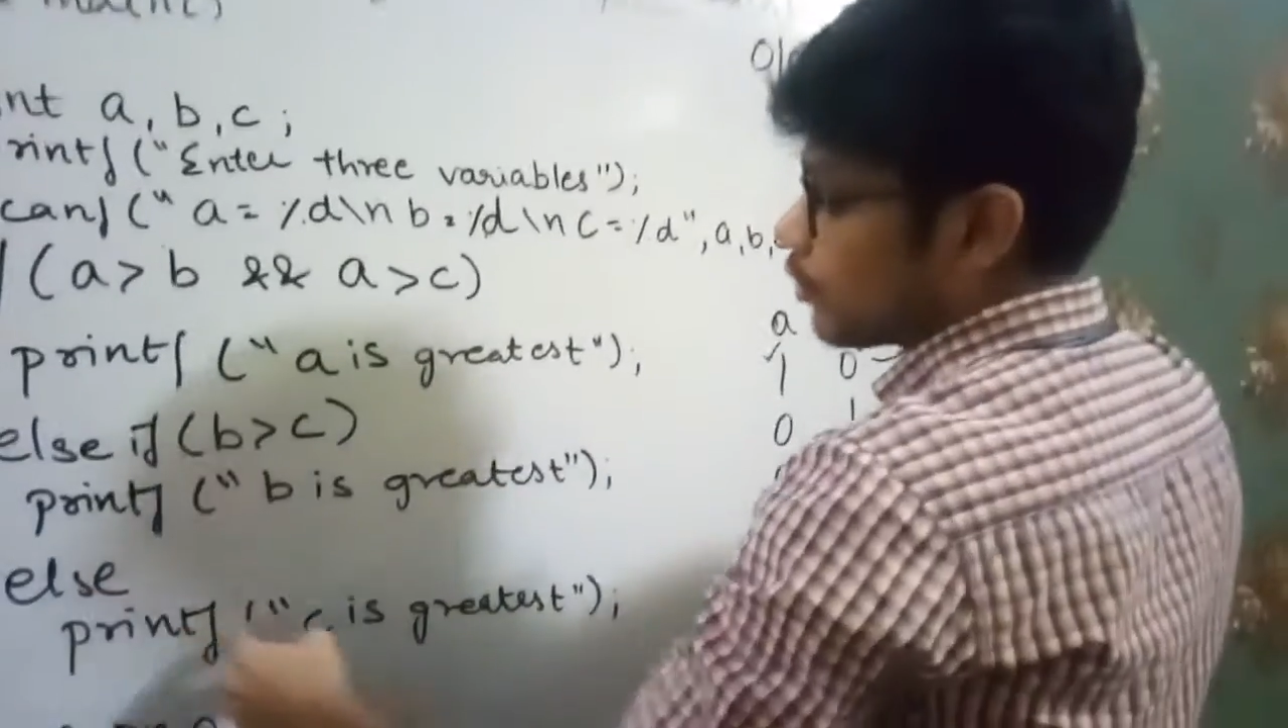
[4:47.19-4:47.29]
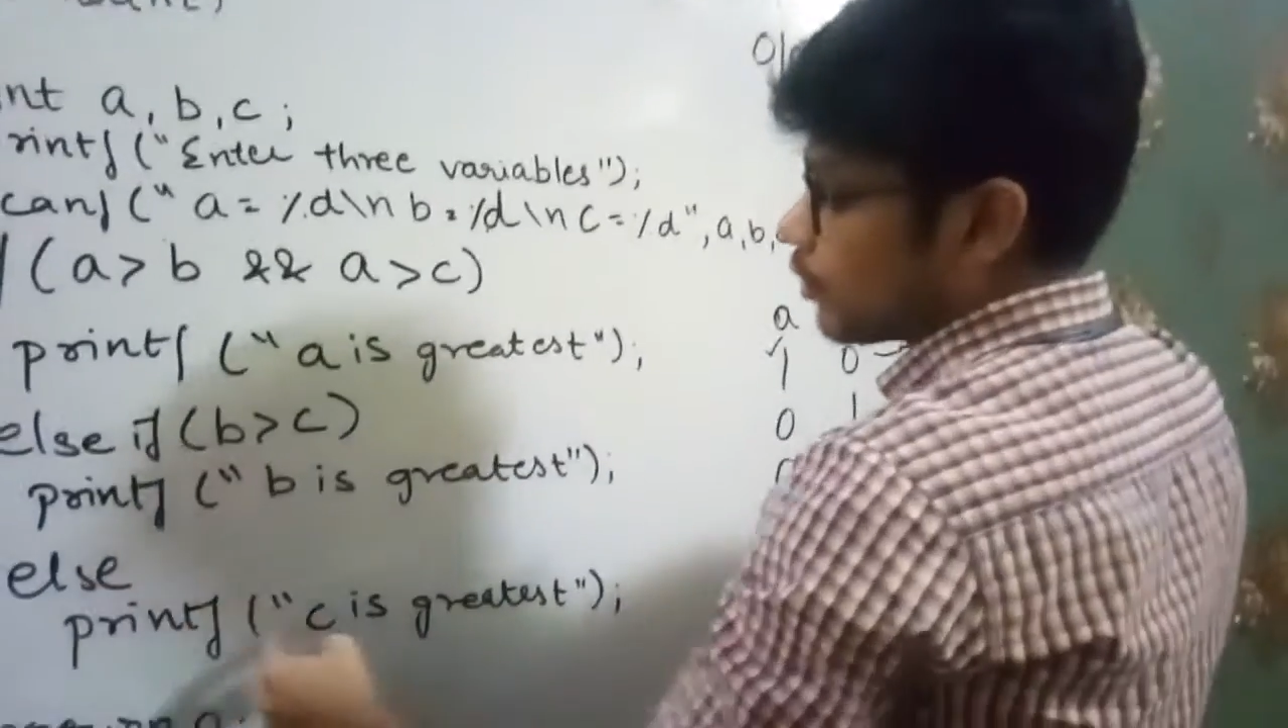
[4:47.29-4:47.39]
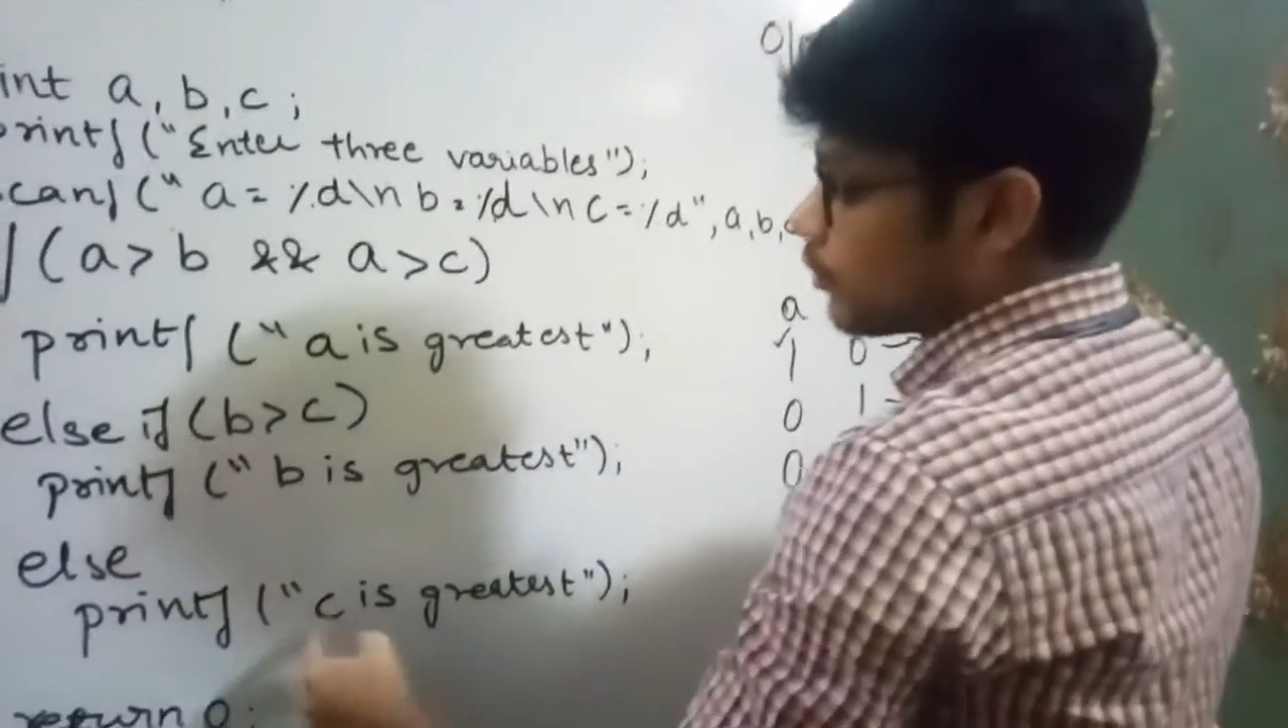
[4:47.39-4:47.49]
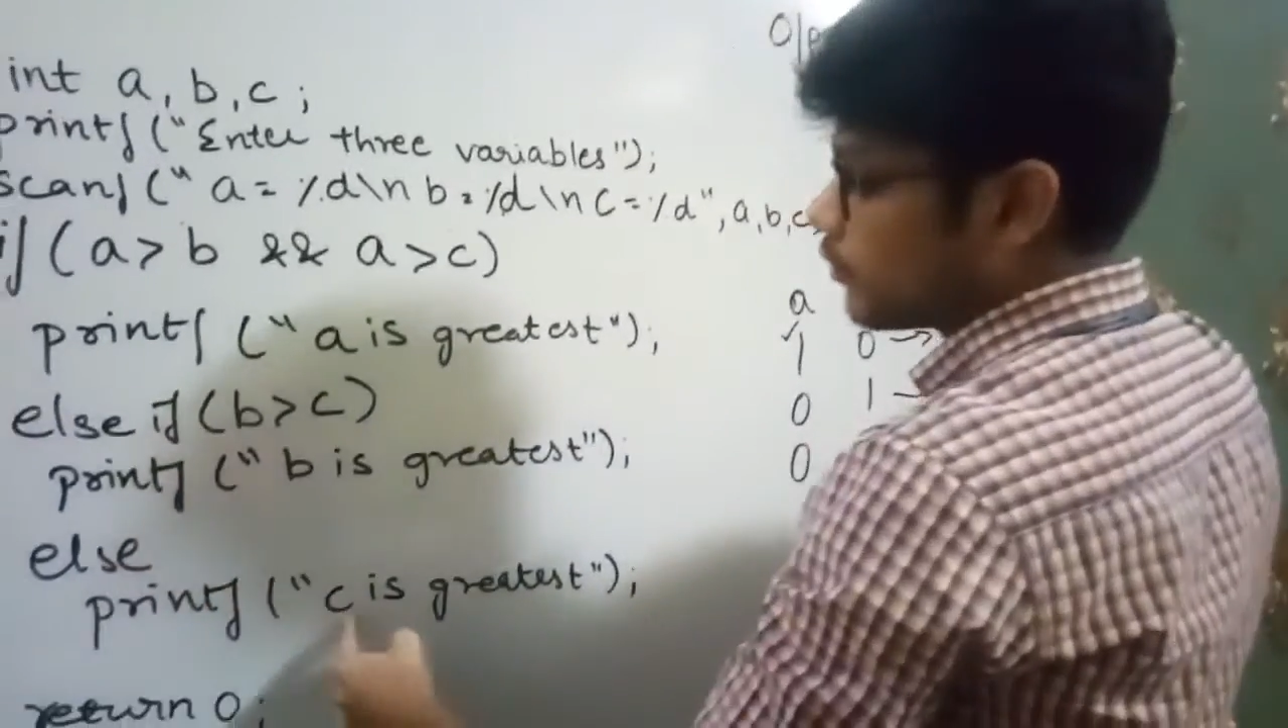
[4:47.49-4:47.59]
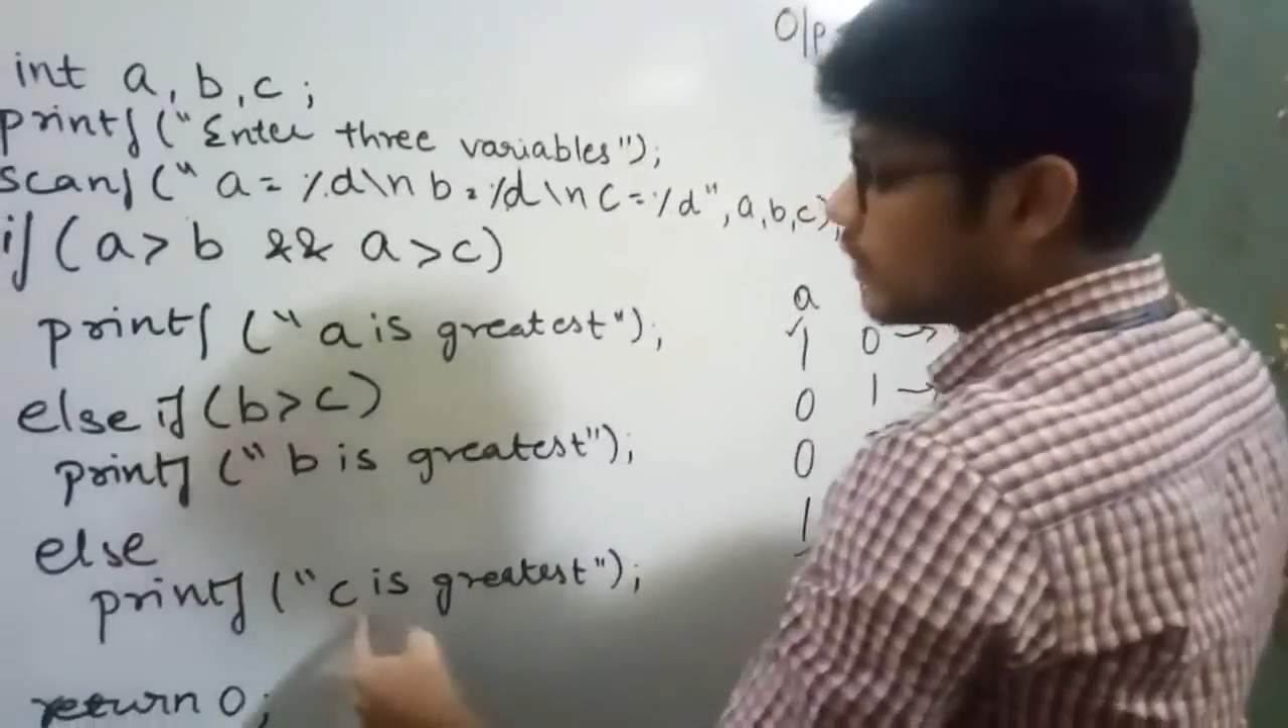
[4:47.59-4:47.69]

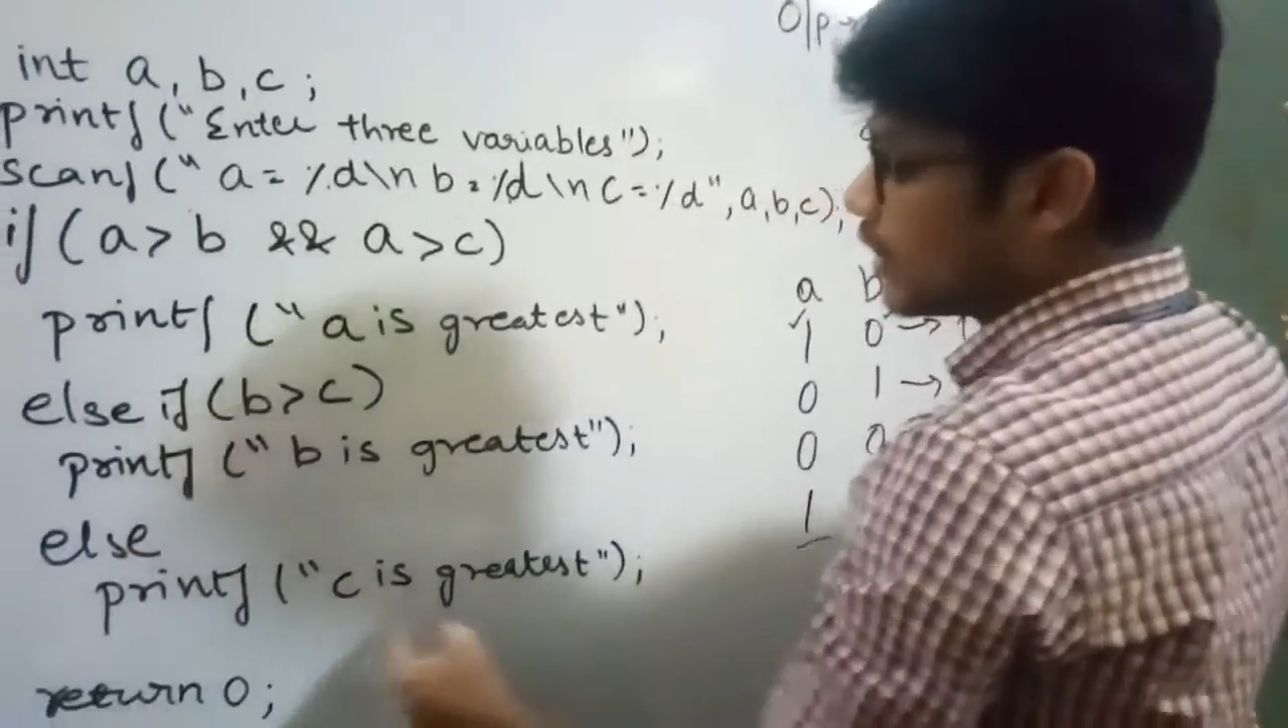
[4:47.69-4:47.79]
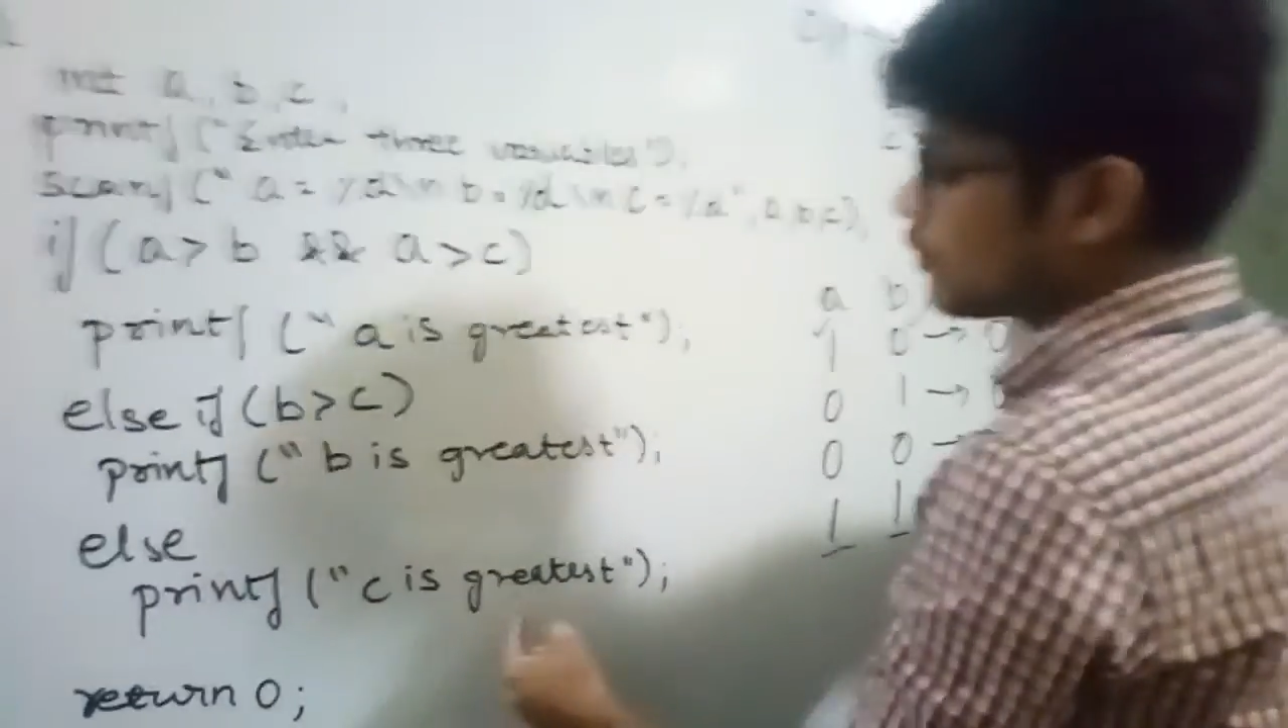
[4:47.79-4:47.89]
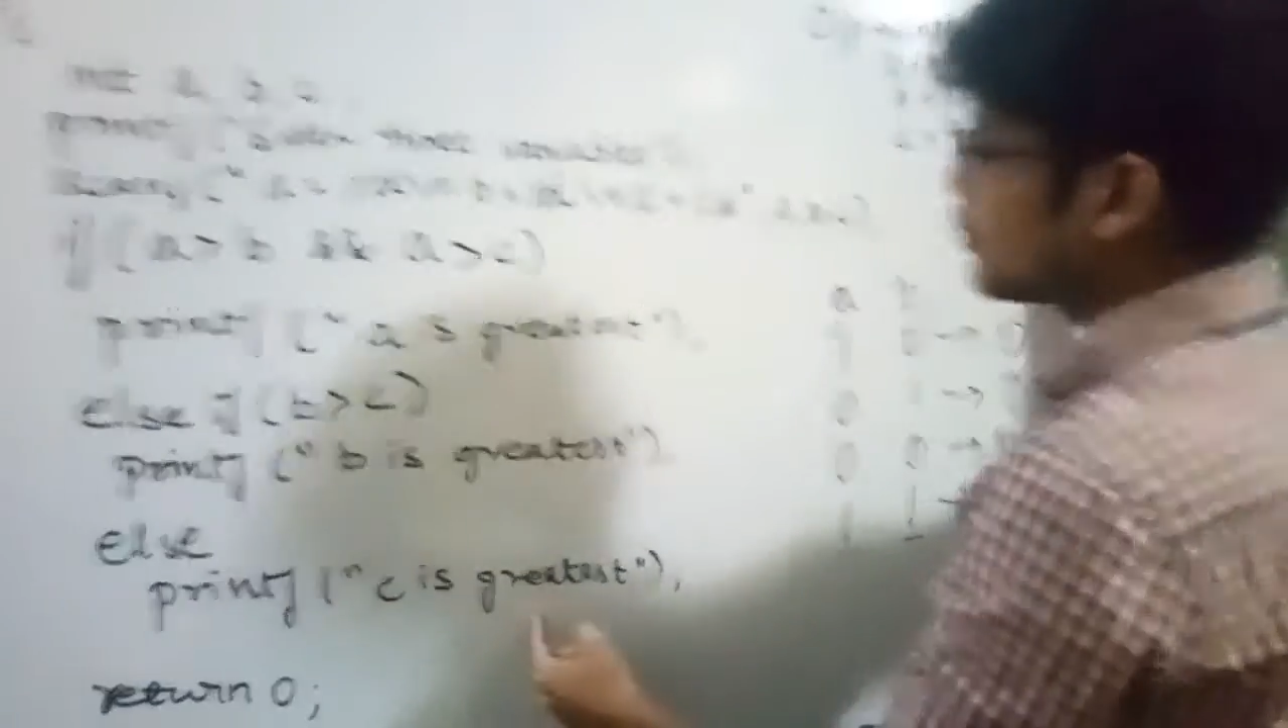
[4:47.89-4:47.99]
c is